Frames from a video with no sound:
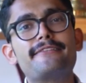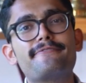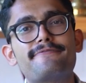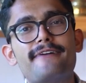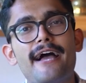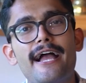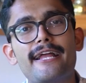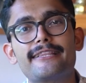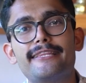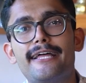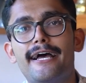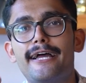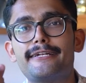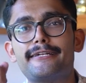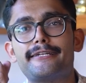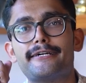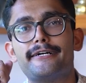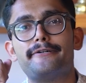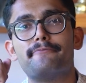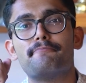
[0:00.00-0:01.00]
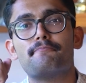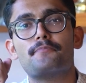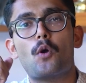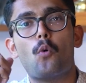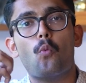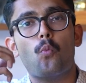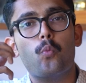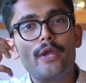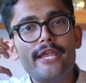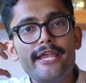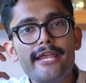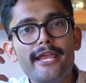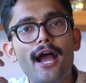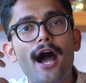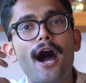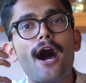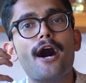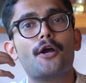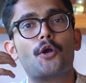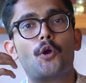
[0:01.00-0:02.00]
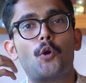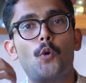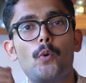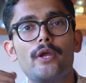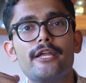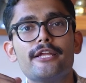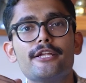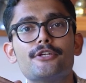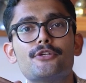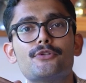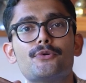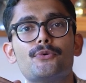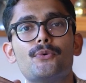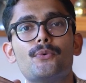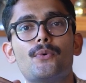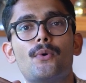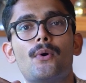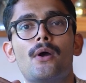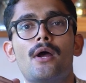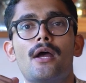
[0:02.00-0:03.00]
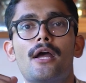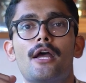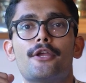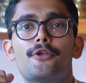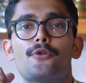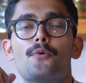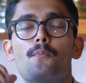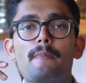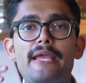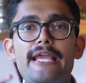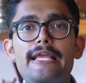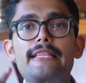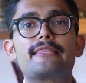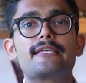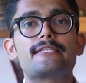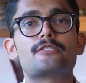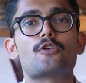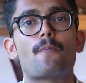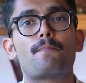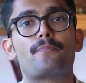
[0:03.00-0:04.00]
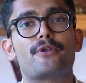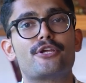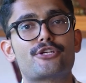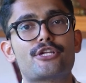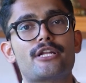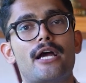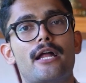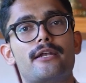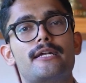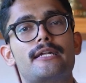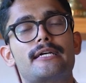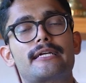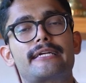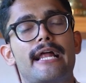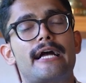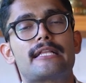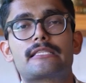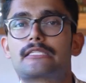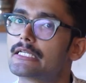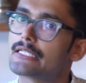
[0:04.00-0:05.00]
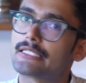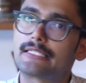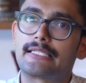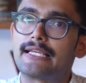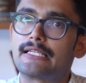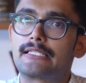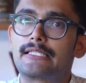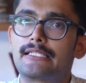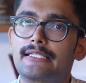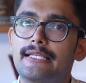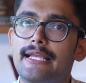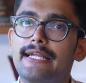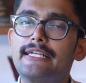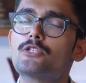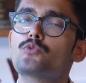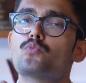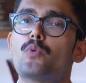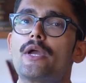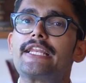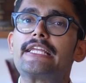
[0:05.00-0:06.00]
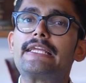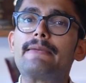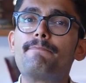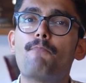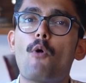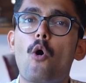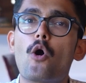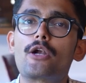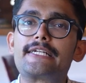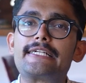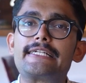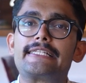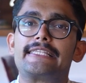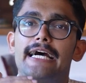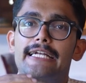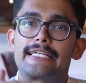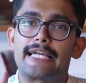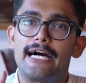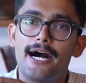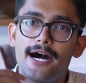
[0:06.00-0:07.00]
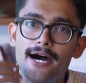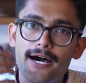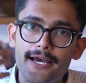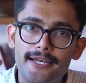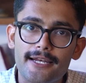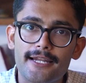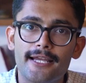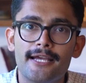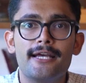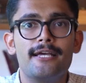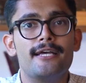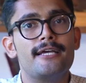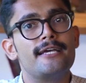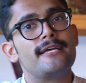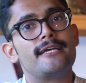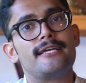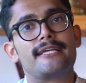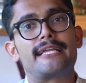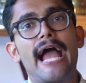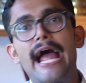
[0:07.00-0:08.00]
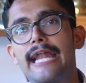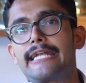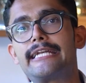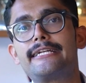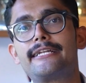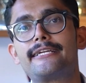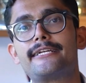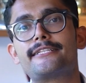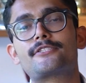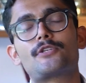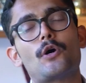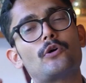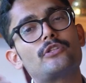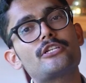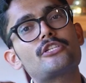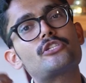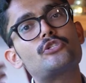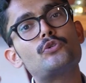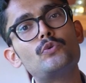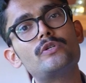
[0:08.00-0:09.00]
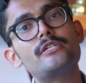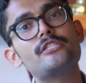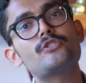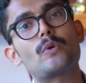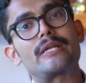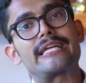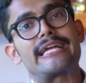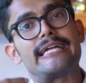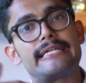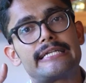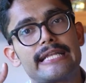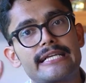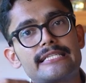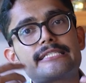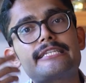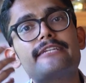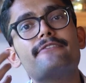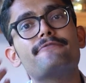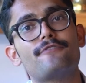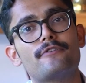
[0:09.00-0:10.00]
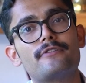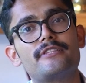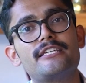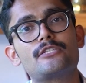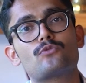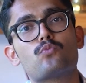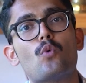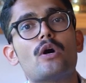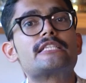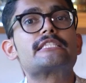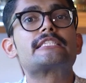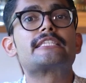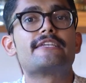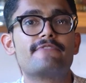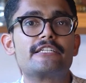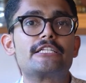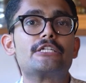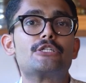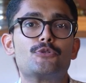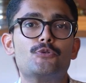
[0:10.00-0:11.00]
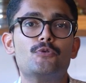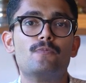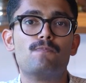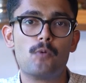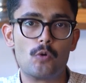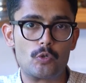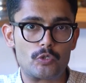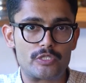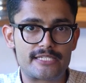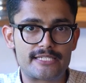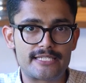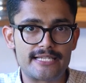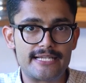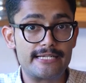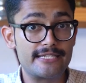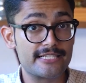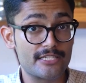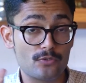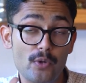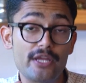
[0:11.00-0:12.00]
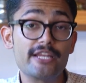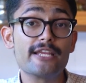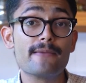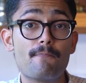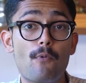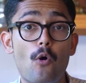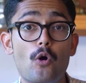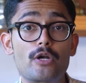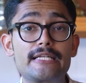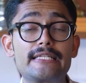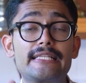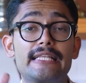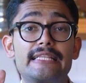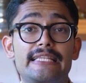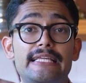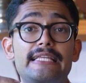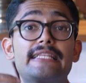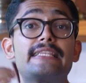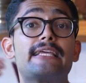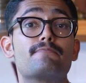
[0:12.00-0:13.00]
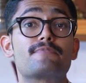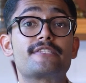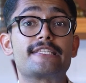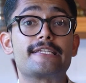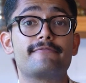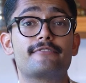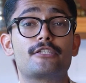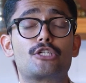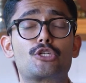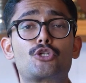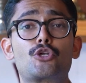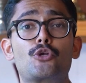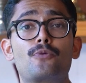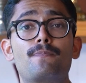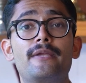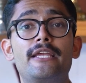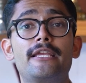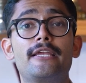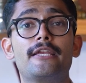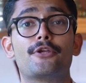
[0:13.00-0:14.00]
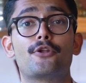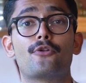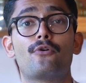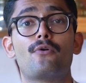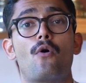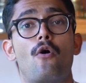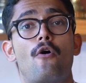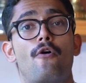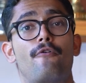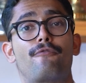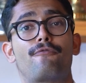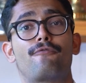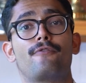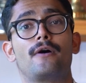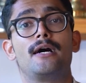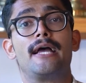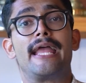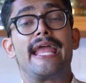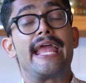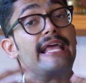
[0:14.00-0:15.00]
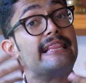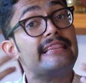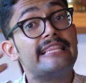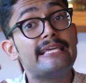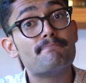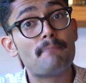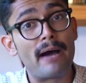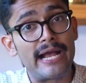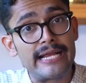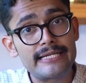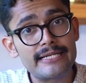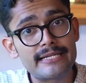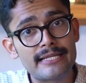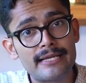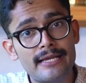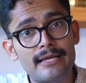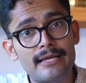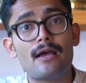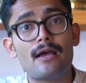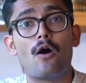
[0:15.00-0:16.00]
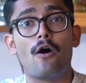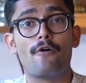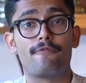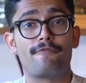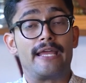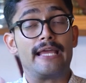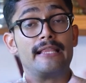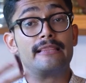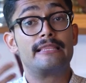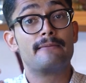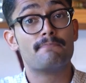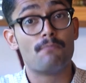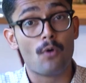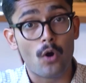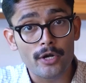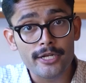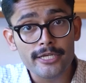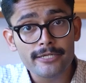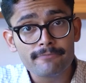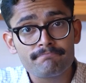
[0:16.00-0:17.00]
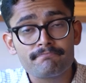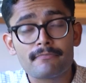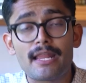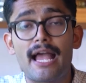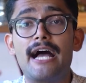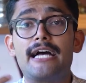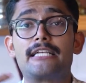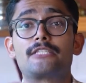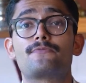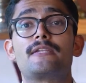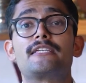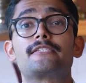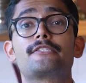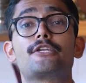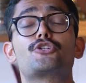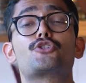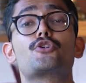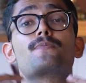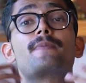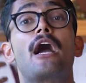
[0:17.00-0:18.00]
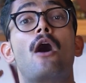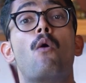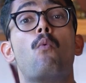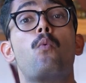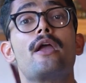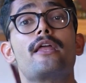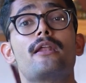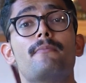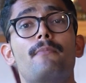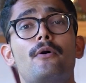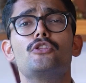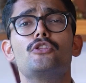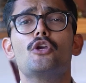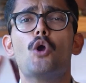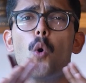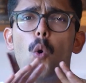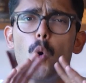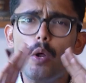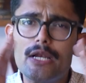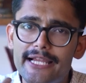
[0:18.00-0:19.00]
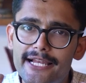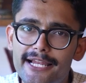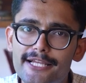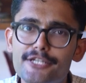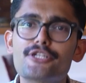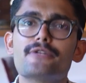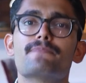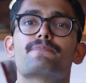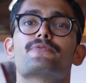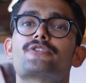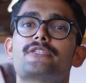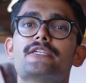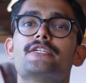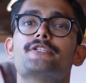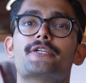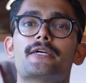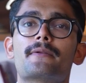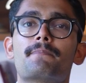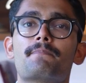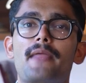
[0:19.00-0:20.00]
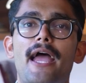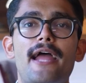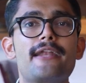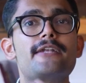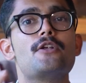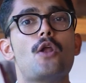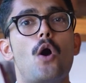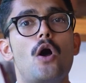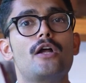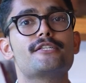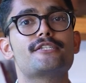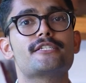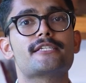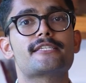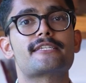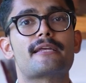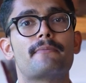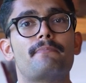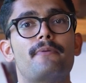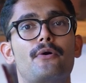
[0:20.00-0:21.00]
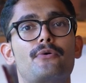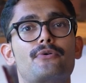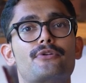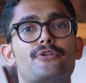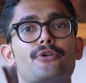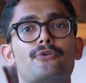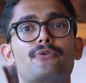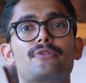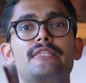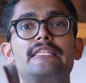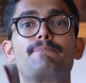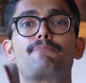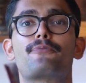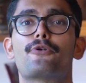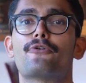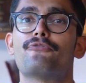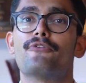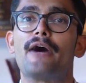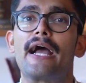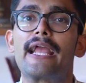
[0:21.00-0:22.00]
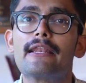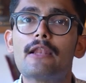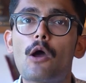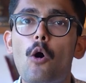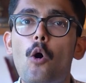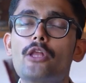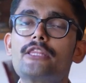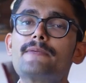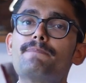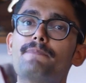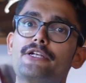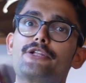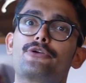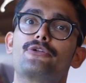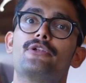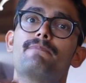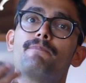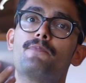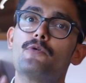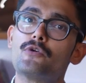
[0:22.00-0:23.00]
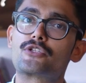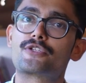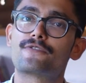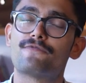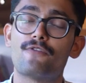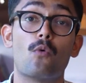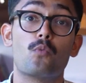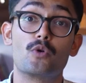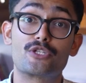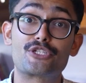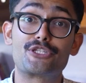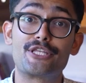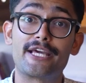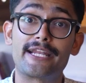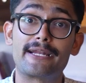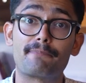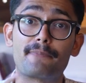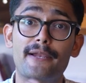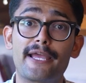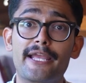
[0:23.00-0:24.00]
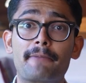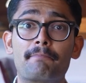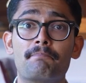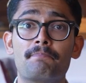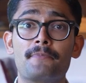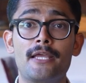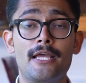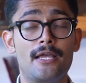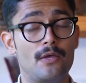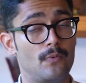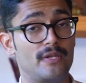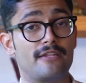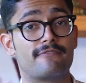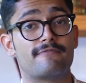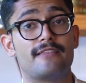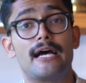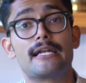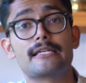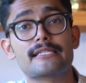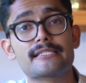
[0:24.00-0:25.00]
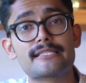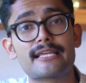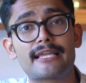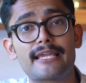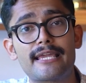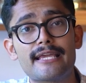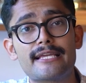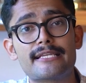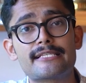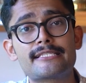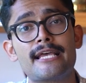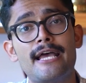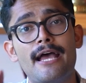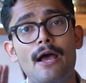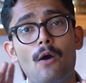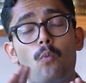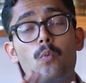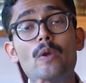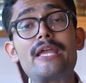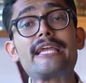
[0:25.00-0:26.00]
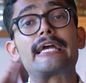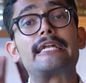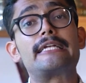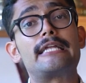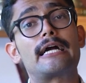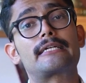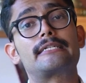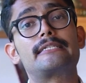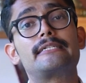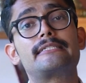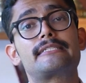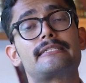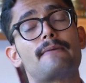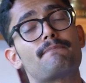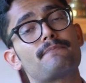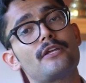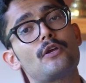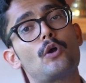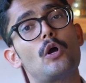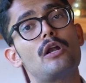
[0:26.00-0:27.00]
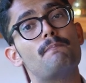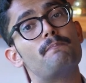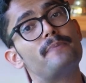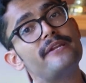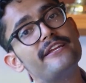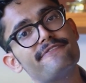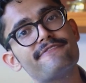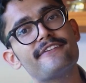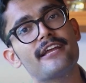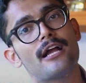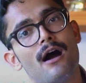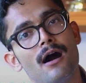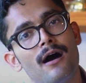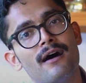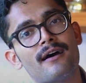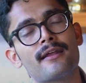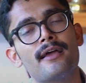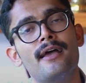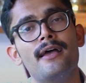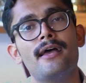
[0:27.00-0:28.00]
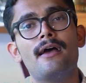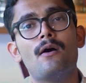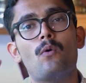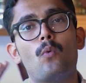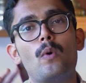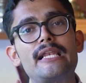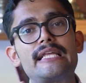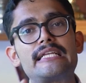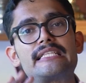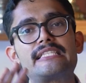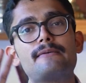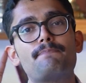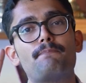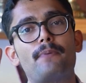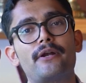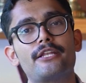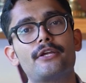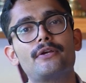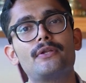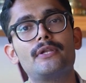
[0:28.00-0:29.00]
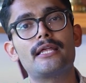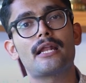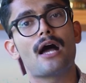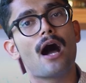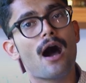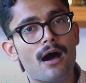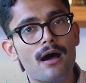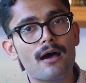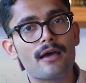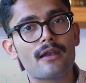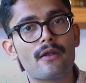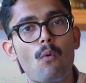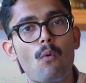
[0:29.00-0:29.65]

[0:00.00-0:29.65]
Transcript: the fact that we are going to, you know, make this Operation 100 a grand success, it is very important that our candidates or the students who are contesting for these 172 posts, it is very important that they themselves should be, you know, of healthy mind, of healthy body, as well as they should be aware the whole election procedure and not just about, you know, the profile or the particular post for which they are applying. Well, if that is the case, we conducted something called briefing hour. Well, it's a particular hour